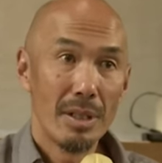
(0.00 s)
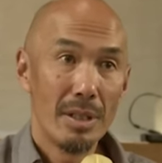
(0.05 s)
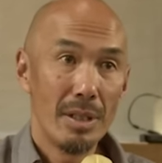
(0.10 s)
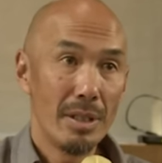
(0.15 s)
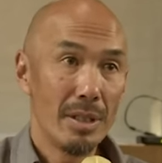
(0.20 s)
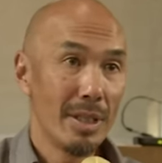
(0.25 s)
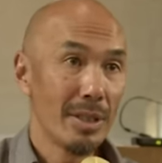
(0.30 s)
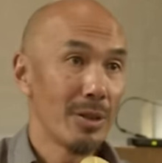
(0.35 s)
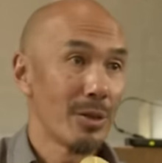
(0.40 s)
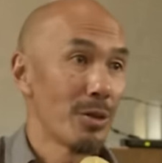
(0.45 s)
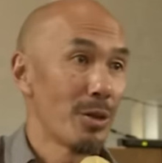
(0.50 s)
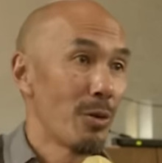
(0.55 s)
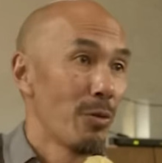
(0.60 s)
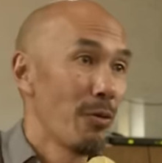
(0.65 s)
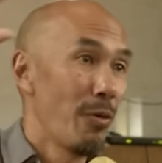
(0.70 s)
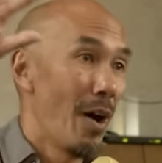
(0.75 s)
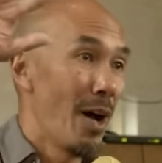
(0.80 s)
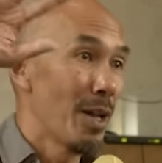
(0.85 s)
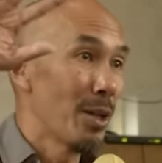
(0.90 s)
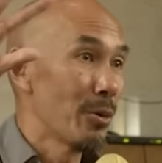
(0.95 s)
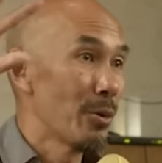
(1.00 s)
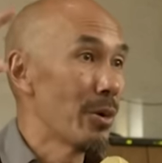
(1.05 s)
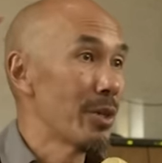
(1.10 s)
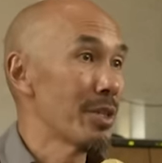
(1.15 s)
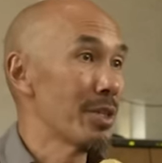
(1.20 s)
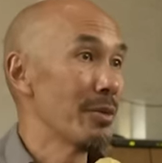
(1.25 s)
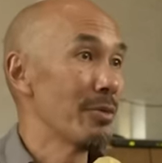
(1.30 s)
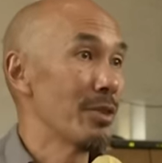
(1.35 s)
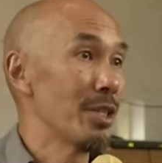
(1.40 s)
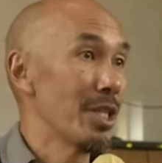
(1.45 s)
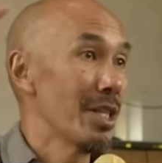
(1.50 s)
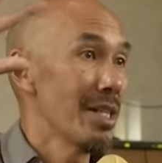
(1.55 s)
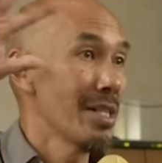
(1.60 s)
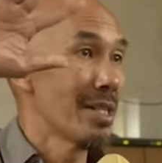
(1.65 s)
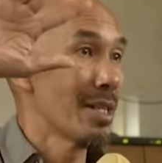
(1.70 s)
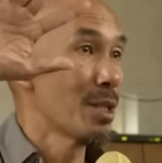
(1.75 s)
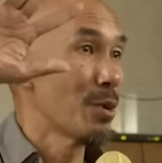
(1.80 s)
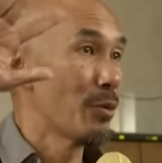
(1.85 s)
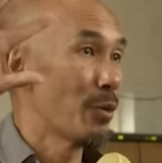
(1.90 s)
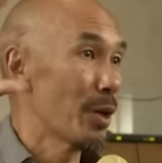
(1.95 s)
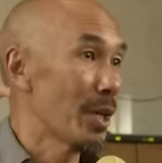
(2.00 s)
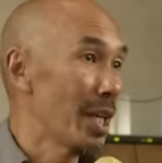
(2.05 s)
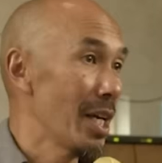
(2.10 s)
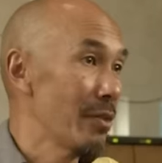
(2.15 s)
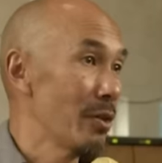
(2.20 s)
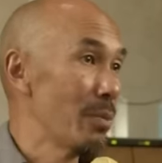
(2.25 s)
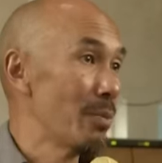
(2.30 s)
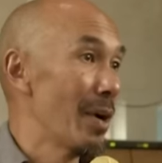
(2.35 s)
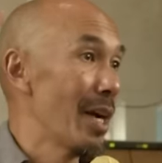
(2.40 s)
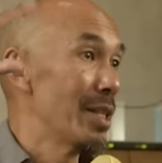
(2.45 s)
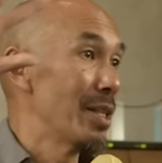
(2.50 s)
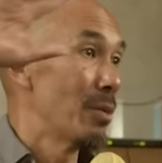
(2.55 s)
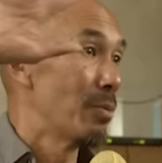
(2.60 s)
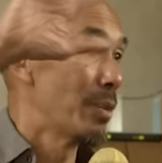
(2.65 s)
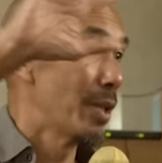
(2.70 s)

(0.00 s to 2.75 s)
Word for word: You think those are followers of Jesus forgiven by the